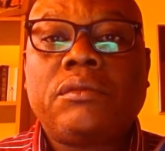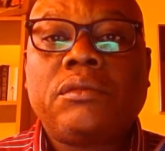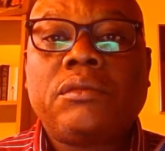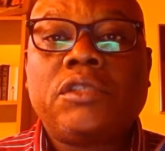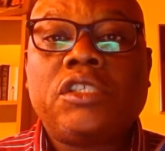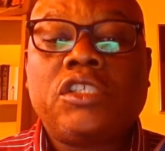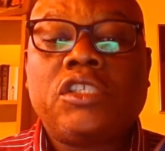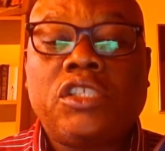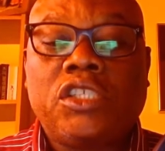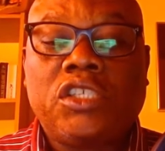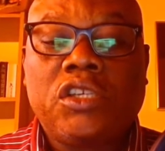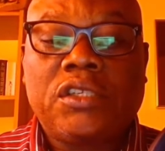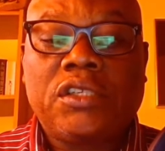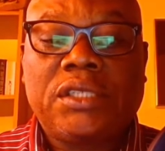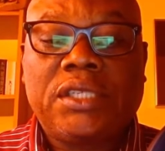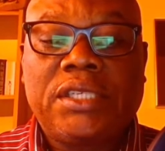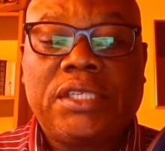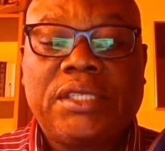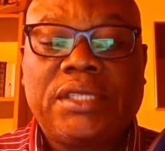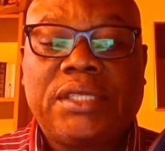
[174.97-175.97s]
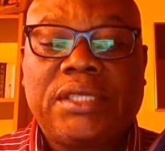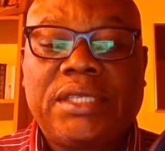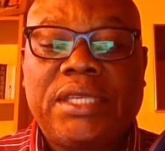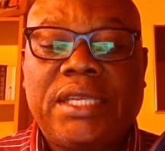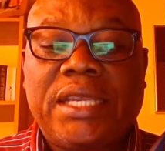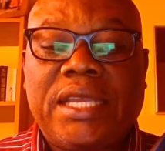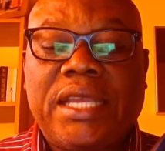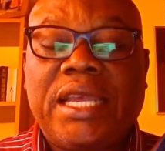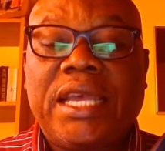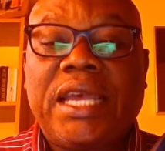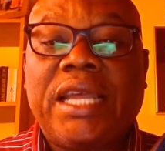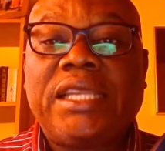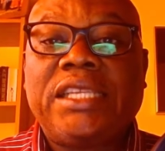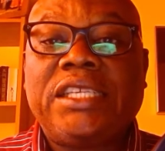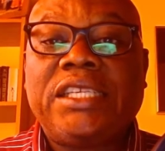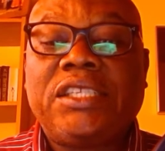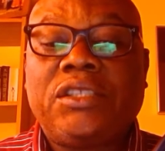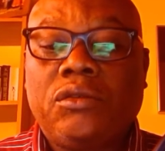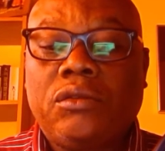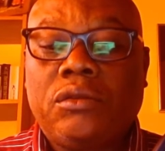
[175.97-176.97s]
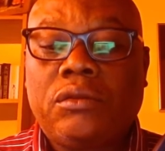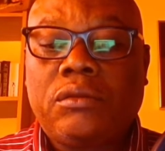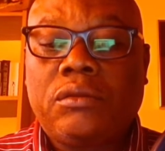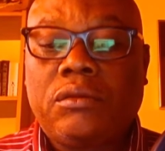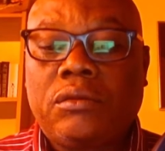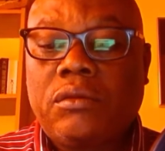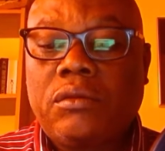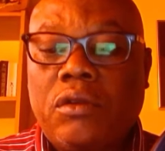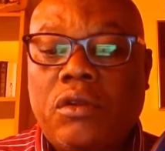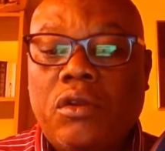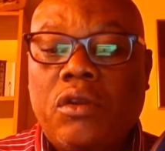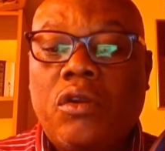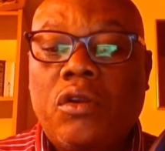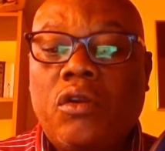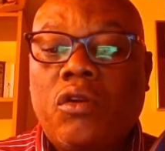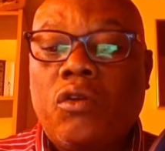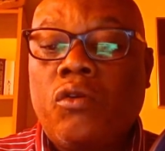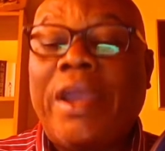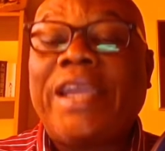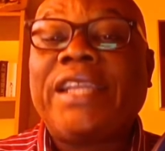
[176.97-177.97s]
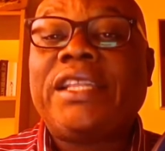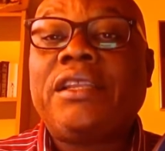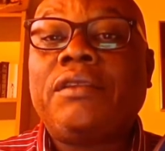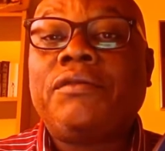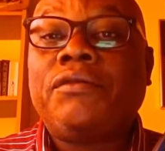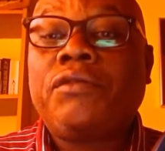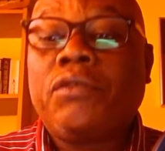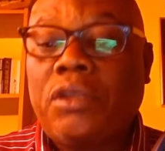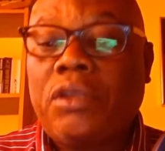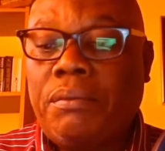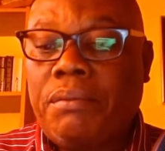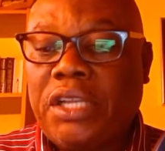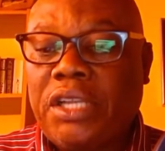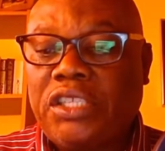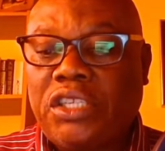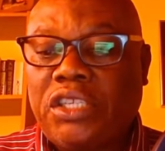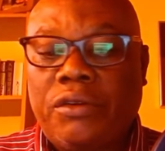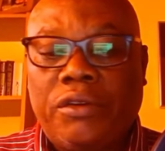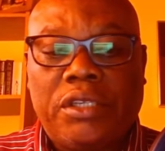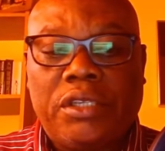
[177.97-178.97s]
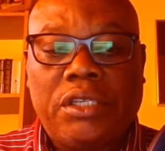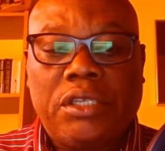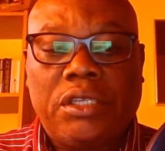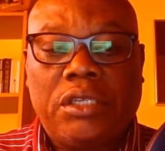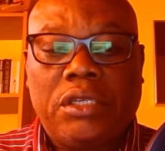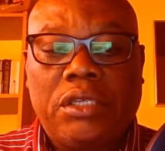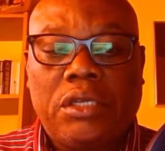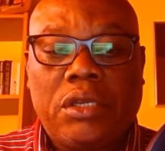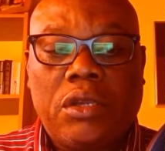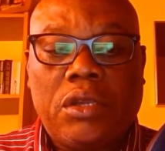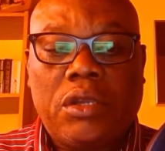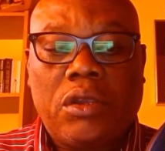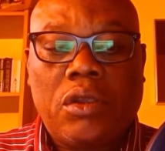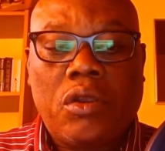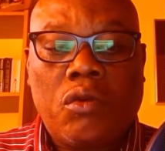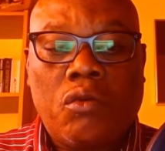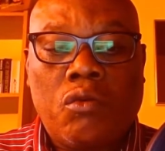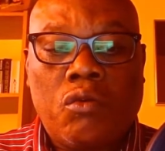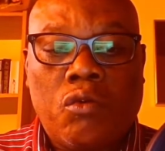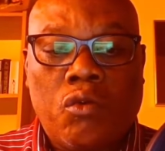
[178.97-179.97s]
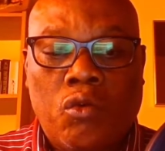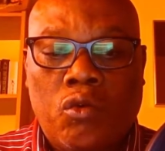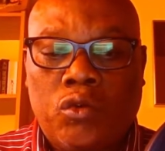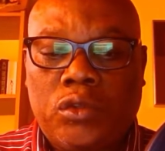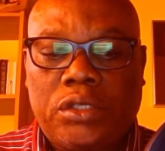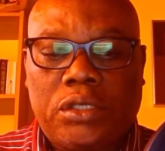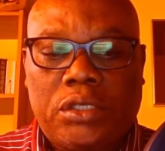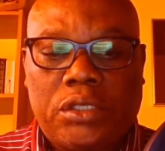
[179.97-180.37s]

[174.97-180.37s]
Justice Alito, writing for the majority, wrote